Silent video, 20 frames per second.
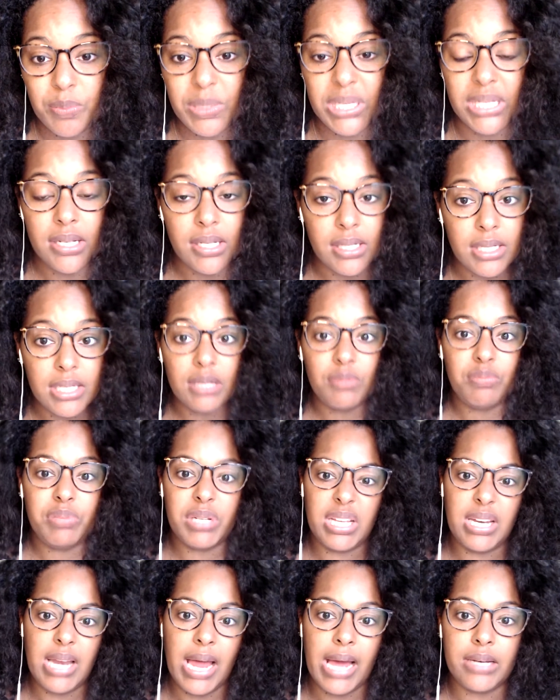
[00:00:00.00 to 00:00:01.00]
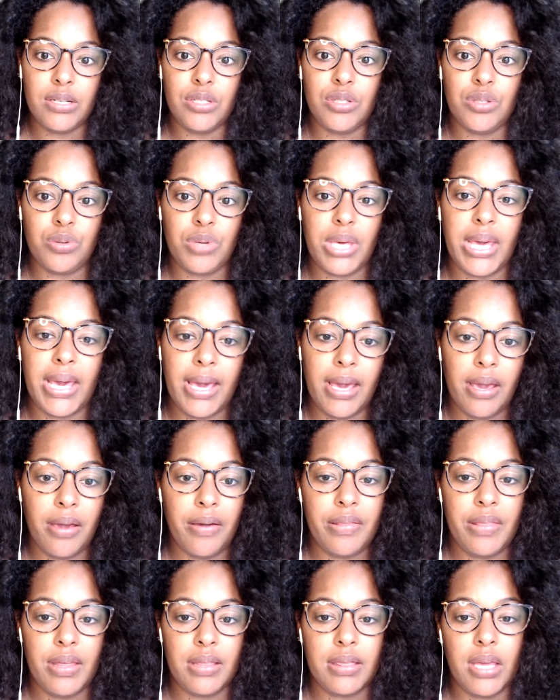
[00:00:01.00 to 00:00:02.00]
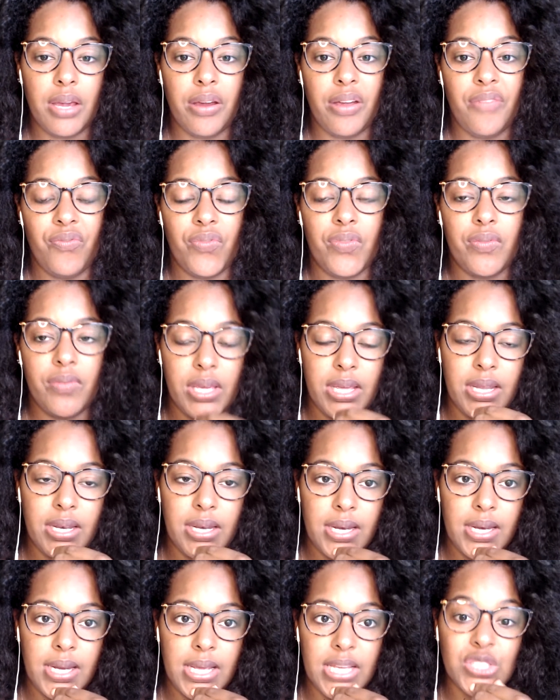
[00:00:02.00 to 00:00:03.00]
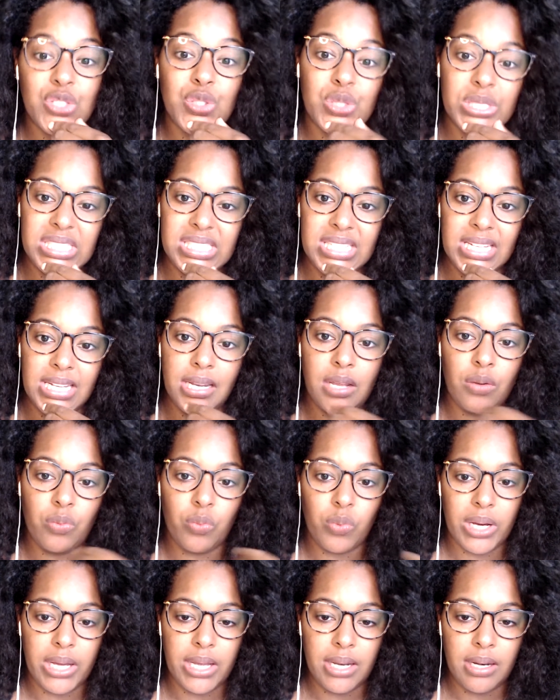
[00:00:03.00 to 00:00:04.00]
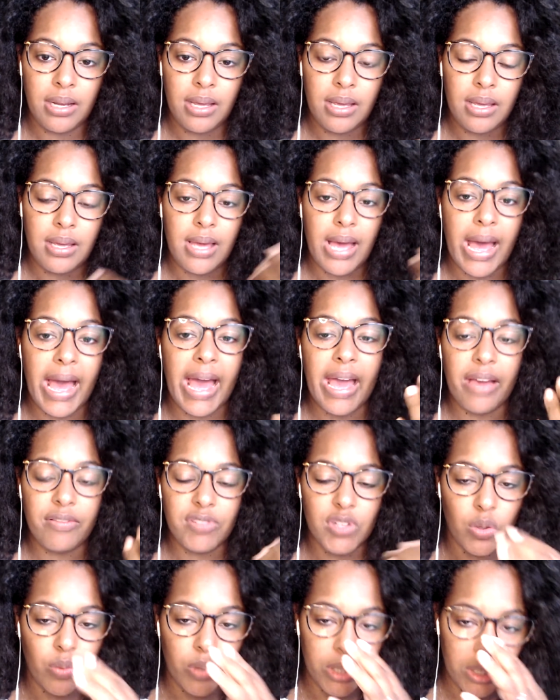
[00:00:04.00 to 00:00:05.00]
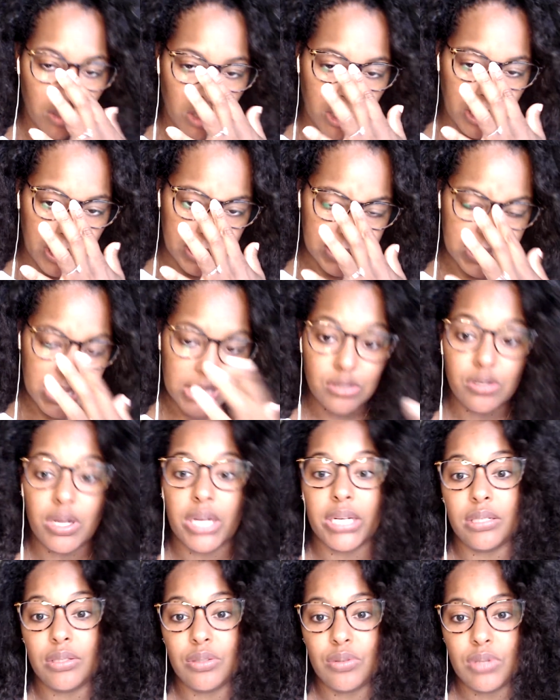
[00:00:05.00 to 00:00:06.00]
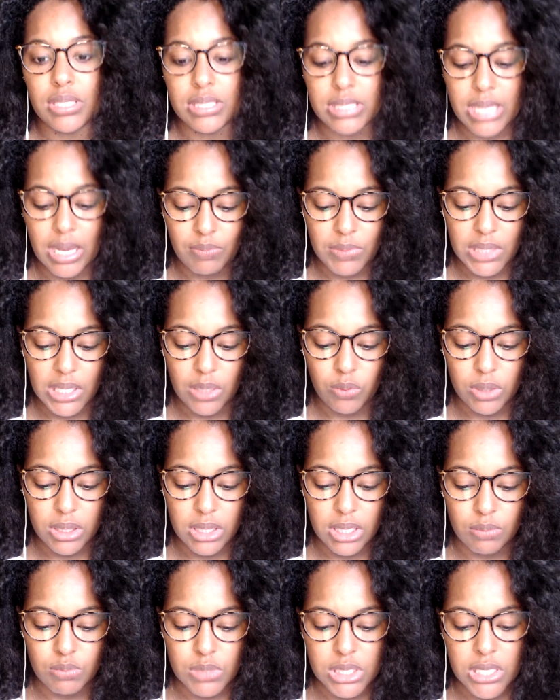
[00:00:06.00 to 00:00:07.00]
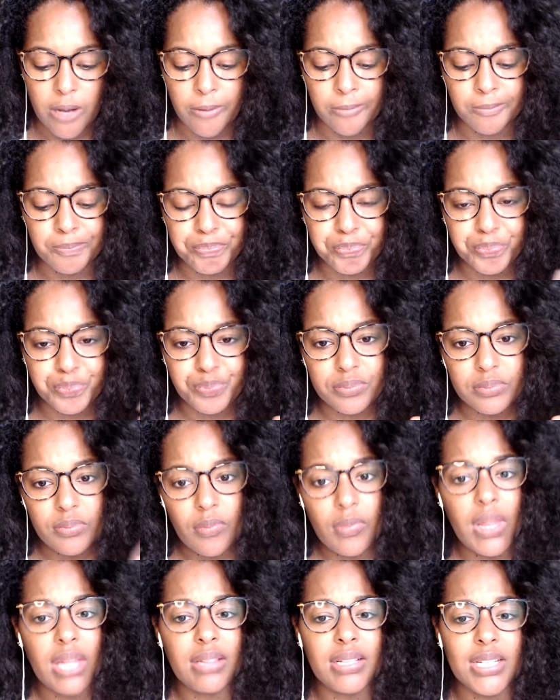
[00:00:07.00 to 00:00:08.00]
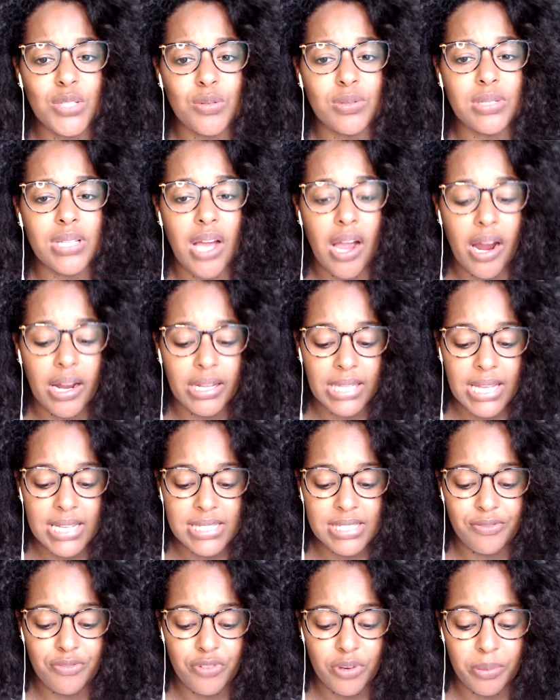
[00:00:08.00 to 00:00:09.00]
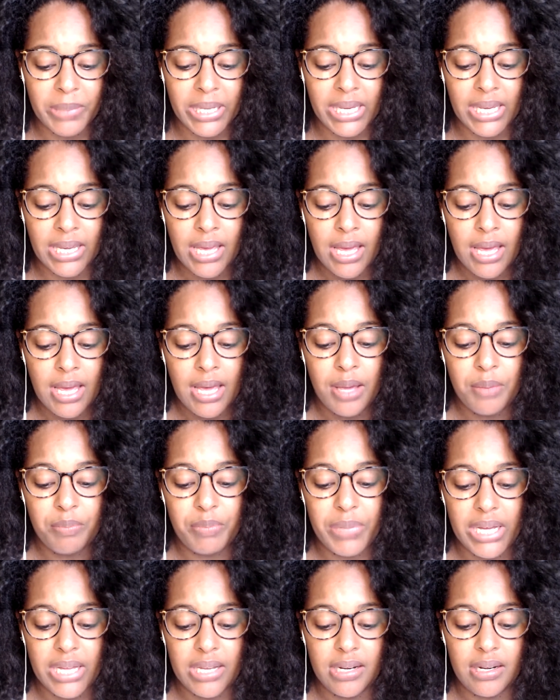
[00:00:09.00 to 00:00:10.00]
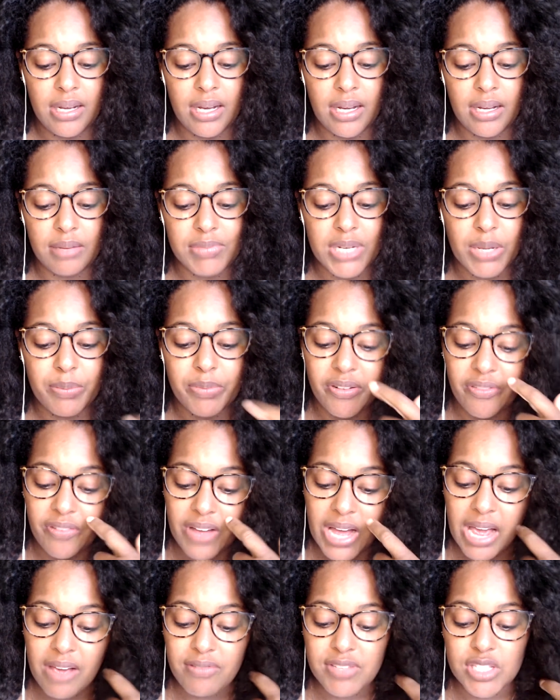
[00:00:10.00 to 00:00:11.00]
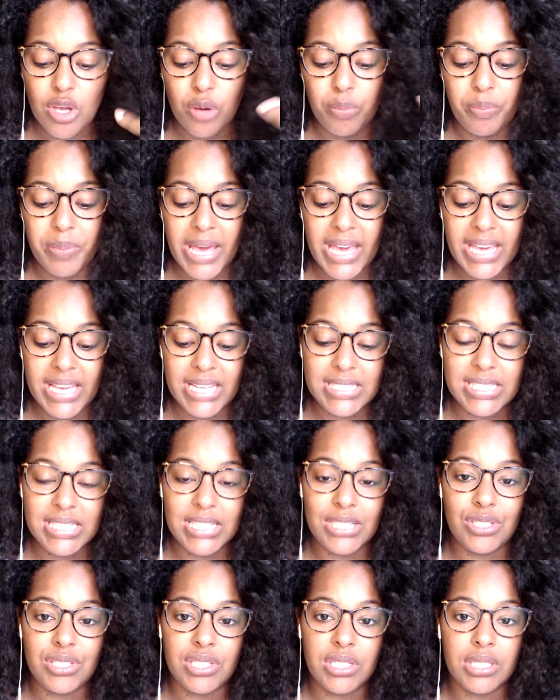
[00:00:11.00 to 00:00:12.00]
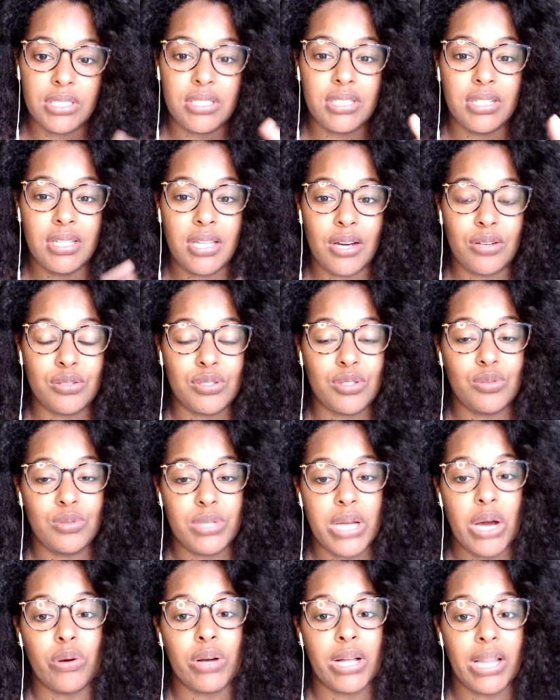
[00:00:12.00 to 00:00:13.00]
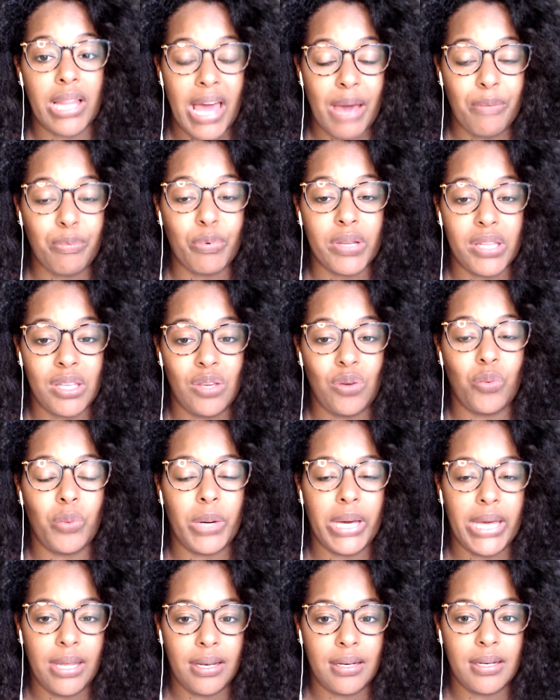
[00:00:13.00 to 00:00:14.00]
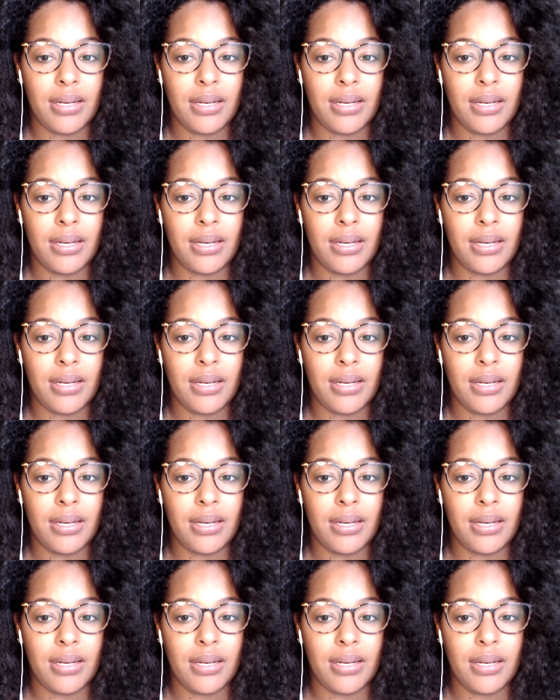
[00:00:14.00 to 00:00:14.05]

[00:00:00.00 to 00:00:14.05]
good, but I do care that they're interested in what I have going on as I try to do the same thing with them. So this was a hard lesson for me. But number 5, so pay attention to those who don't clap when you win.